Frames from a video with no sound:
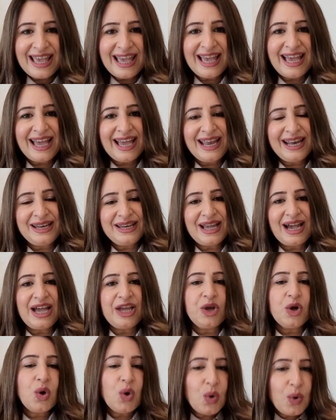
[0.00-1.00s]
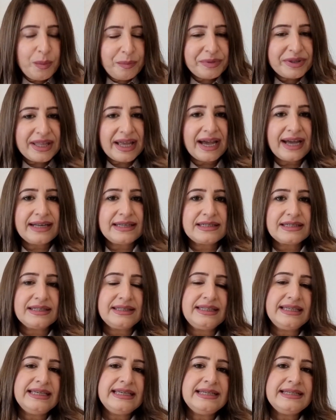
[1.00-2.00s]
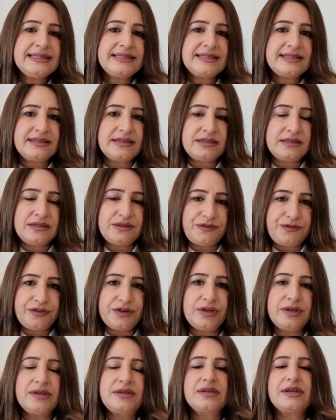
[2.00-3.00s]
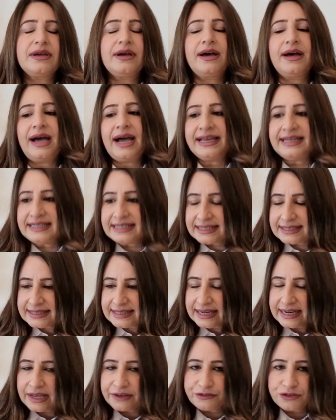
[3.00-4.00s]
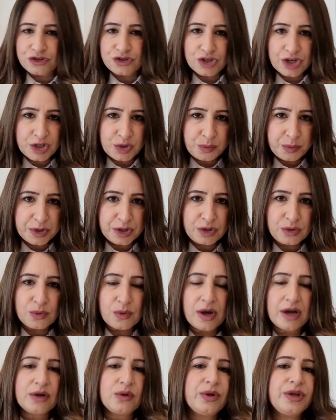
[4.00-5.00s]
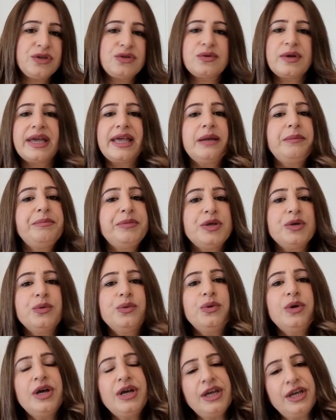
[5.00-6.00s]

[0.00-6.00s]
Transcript: And I hope that these different ideas that I've shared with you are going to help you,